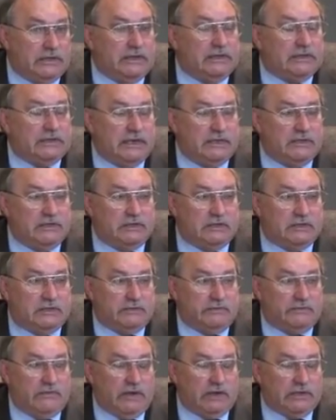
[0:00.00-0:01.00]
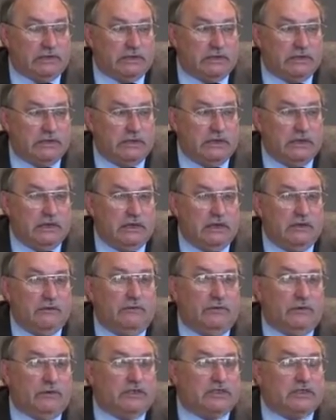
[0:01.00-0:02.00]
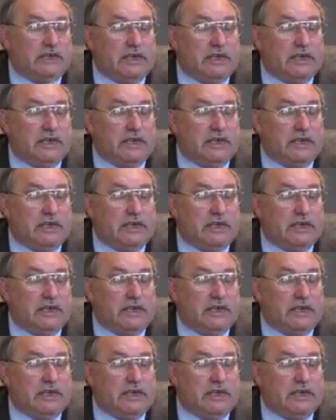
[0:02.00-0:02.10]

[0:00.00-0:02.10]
intelligence advisor for the